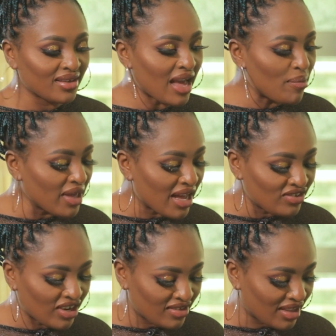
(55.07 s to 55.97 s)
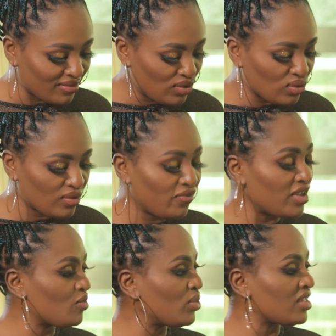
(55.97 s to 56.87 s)
Kamga Chassa, took to
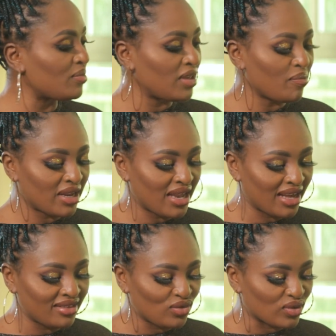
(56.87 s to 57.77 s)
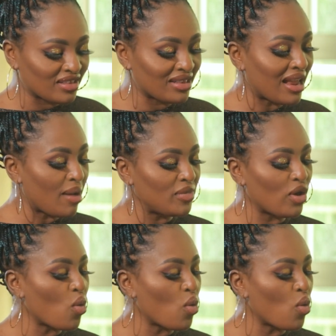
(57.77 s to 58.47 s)
Facebook September 9 to slam the